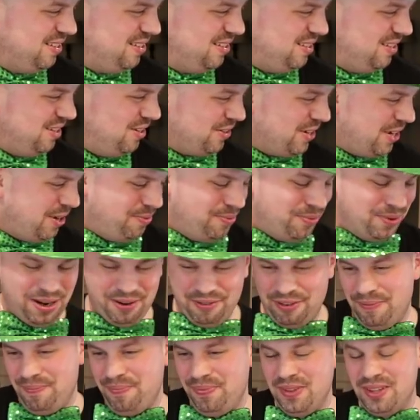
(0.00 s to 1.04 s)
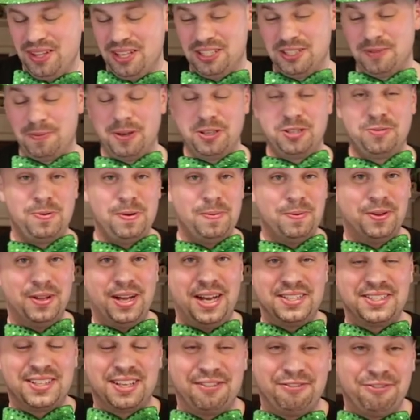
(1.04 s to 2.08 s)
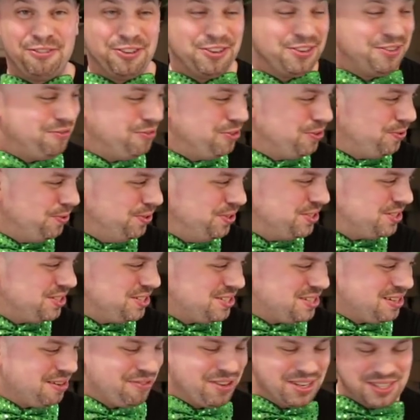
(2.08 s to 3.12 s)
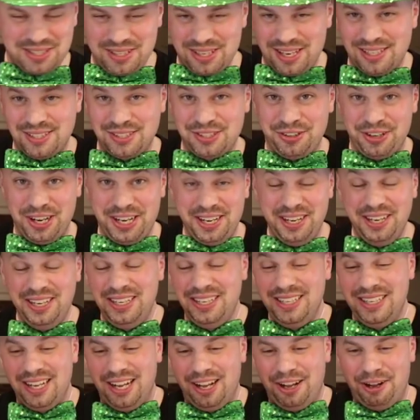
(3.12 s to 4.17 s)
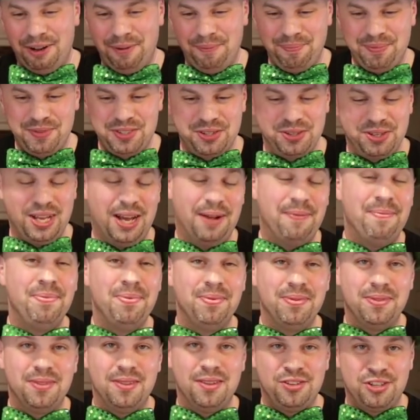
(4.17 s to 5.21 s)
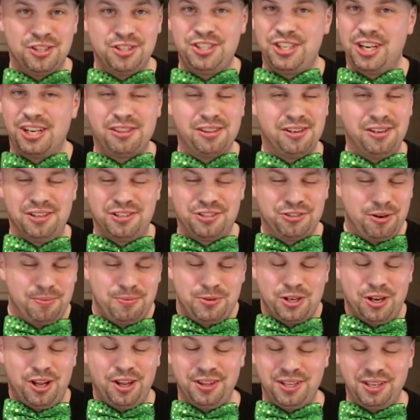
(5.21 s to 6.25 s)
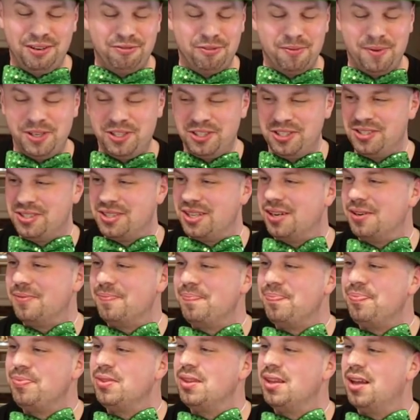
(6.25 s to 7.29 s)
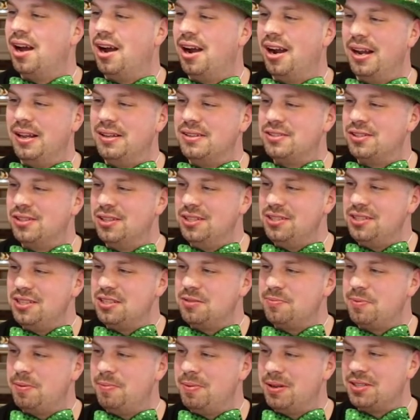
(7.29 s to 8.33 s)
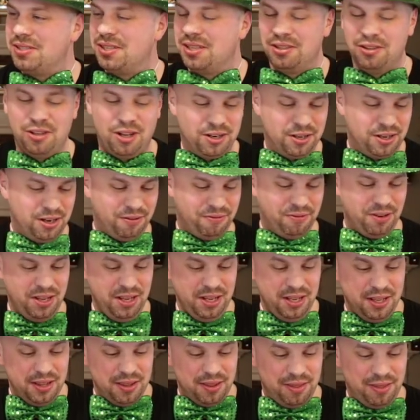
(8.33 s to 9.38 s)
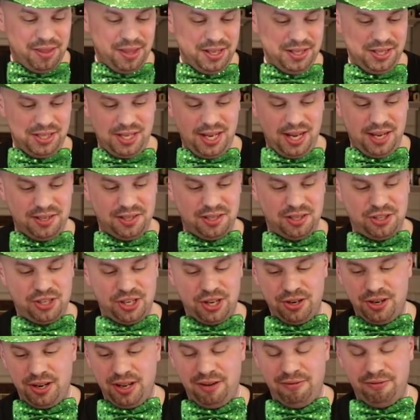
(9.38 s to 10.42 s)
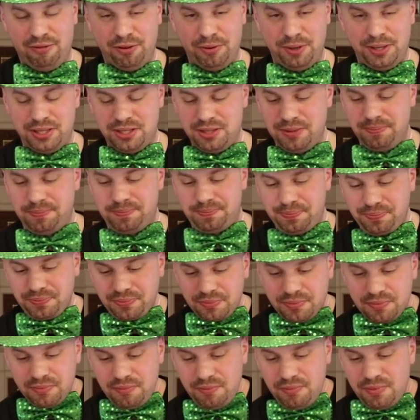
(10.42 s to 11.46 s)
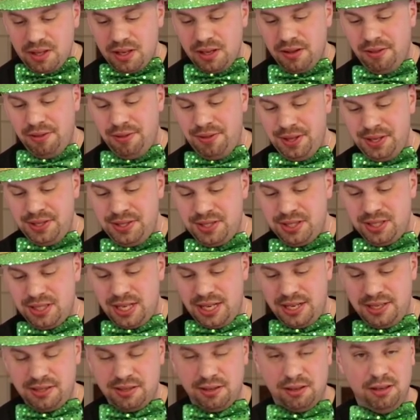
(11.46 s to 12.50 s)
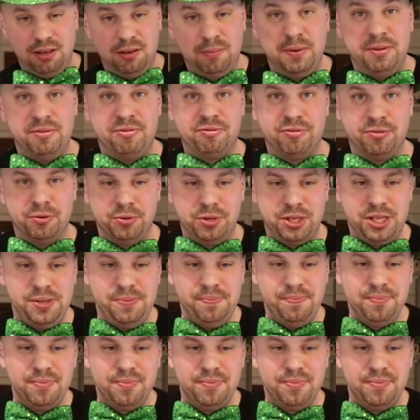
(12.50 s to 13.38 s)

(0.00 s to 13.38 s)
Okay, whatever. There's a bunch of people asking for coins and stuff. That's great. So yeah, just check the description. All the information's there. All right, so this has been mixing long enough. This has a sherry influence. This tastes a little bit fruity.